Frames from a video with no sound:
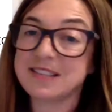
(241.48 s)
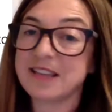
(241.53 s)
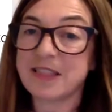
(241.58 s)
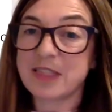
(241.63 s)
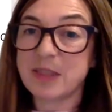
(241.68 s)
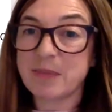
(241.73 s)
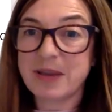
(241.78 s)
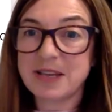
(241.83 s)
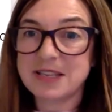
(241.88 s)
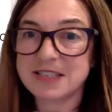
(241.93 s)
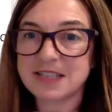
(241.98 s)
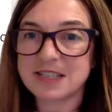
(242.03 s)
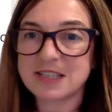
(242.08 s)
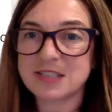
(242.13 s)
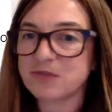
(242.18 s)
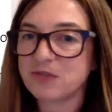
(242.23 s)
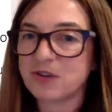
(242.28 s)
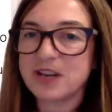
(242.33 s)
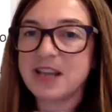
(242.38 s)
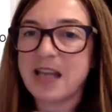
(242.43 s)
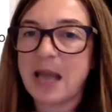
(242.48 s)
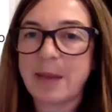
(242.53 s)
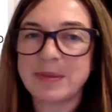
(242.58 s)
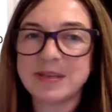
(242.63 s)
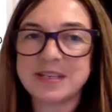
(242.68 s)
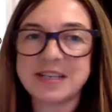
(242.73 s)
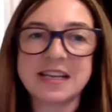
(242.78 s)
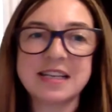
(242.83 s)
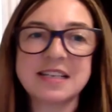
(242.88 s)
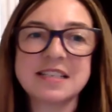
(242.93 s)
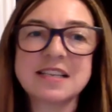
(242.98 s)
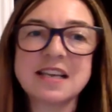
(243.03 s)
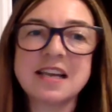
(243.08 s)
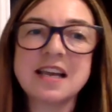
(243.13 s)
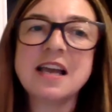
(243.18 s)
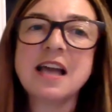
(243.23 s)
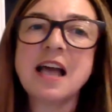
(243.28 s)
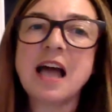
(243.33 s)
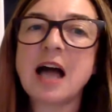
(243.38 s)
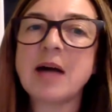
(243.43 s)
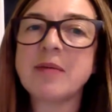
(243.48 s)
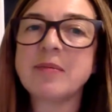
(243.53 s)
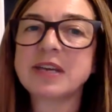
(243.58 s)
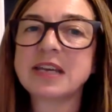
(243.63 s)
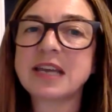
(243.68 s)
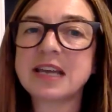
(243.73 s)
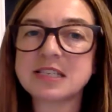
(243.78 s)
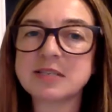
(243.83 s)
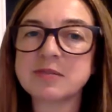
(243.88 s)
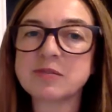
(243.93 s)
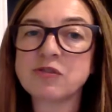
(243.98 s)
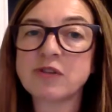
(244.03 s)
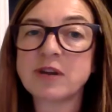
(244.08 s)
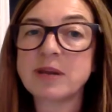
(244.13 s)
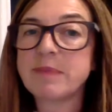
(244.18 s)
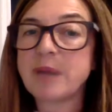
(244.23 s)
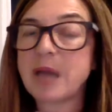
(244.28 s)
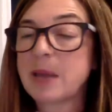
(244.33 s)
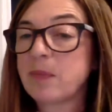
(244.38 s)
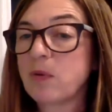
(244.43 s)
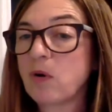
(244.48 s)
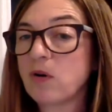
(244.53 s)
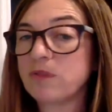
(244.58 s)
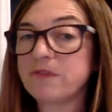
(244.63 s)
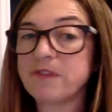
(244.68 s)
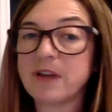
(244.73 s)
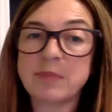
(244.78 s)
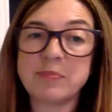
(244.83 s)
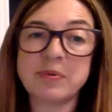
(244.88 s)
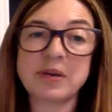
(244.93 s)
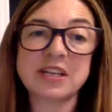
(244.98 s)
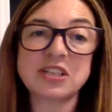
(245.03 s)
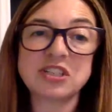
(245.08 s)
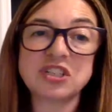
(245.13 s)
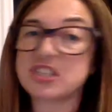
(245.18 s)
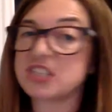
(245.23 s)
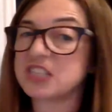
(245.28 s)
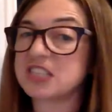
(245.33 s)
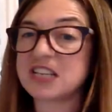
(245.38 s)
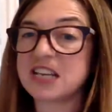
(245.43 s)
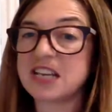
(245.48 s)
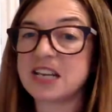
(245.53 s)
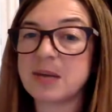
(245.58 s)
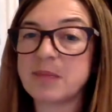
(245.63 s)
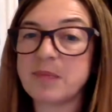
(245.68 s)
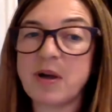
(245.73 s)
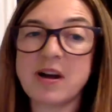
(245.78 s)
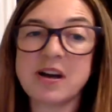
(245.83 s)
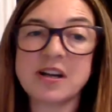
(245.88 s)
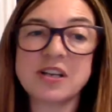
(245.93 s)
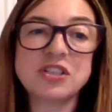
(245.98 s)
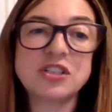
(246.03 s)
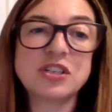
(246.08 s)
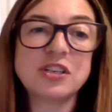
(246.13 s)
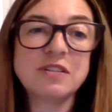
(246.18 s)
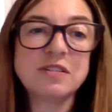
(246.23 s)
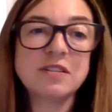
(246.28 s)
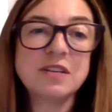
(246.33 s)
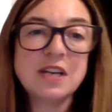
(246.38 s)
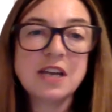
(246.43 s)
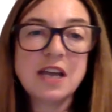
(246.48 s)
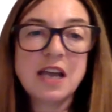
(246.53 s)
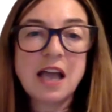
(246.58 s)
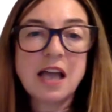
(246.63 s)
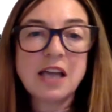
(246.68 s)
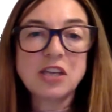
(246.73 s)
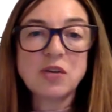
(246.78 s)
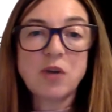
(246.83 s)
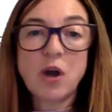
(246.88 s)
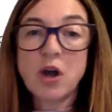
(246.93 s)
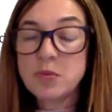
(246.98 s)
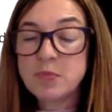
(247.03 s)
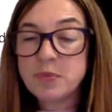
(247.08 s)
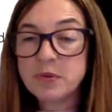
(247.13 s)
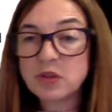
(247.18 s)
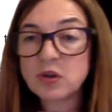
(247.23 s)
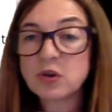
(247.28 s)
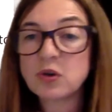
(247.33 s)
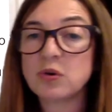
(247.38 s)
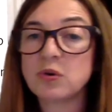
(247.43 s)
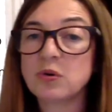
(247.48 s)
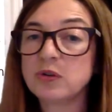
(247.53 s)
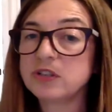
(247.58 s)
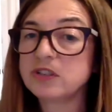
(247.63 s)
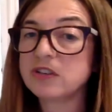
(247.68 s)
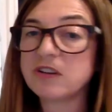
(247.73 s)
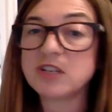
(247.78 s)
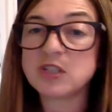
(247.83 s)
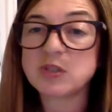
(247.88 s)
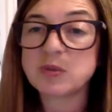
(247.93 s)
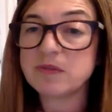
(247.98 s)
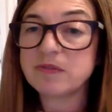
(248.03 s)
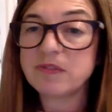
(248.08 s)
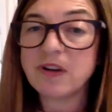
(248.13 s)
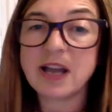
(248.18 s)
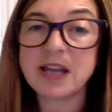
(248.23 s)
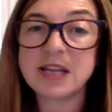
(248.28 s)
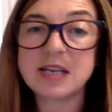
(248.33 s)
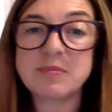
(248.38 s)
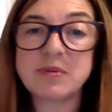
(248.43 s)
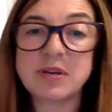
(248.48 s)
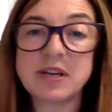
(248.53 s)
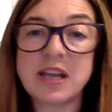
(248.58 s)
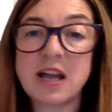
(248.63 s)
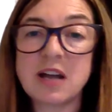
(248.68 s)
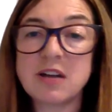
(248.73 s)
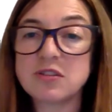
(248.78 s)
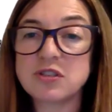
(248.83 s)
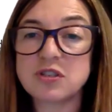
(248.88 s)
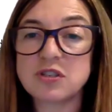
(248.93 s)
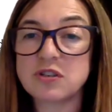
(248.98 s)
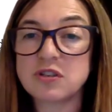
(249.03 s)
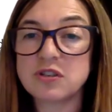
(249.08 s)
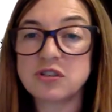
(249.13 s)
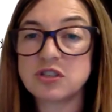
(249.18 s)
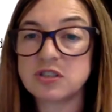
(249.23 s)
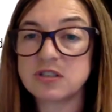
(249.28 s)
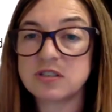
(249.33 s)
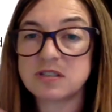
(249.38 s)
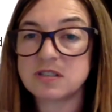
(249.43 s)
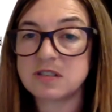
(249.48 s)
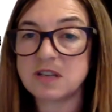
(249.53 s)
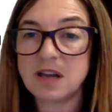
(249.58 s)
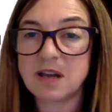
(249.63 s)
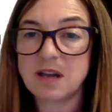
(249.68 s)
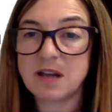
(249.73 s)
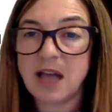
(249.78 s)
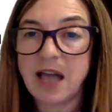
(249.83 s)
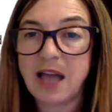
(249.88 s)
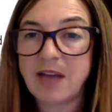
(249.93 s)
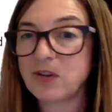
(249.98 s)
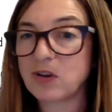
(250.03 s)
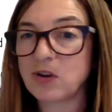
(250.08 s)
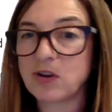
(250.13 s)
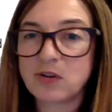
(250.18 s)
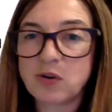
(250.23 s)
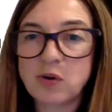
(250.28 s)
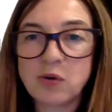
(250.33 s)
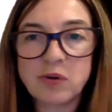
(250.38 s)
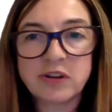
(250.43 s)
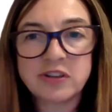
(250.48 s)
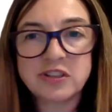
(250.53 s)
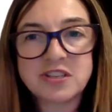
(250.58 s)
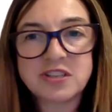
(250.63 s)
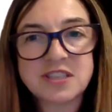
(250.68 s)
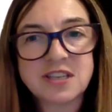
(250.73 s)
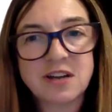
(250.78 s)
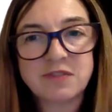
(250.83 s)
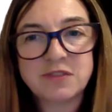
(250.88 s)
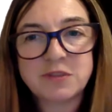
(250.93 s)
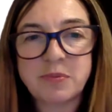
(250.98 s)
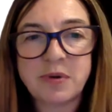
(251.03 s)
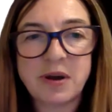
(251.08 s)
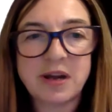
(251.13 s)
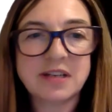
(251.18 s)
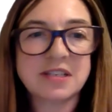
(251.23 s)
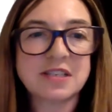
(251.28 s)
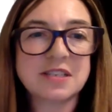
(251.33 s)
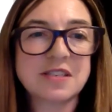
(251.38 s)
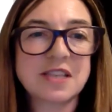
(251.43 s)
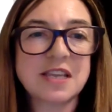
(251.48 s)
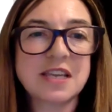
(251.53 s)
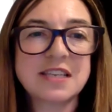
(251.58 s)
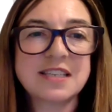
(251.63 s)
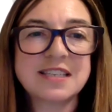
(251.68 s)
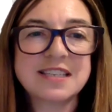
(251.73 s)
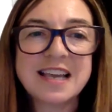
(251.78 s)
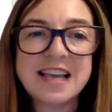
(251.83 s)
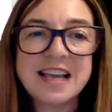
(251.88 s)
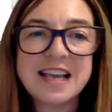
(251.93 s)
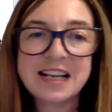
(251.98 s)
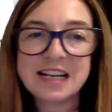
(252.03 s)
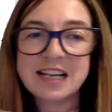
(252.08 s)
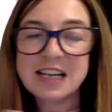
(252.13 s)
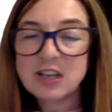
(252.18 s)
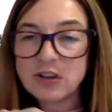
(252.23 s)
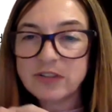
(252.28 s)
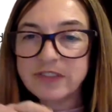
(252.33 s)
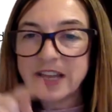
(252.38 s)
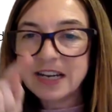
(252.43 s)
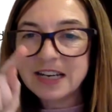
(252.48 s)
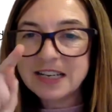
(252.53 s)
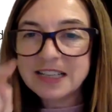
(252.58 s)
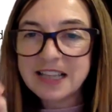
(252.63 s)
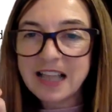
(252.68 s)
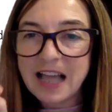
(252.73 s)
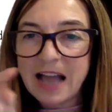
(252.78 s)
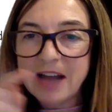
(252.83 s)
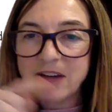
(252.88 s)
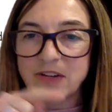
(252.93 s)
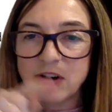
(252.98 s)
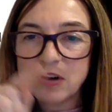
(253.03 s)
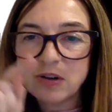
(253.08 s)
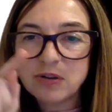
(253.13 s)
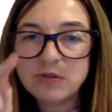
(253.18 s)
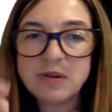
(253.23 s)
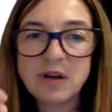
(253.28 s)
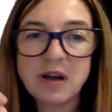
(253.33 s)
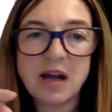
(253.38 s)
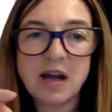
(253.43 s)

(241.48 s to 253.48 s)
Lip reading: and the basic is free, happy days. Get some green paper or fabric and just stick it up behind you. You open the call, you don't need to invite anybody else. You can just have a call on yourself to practice this. Click on that little arrow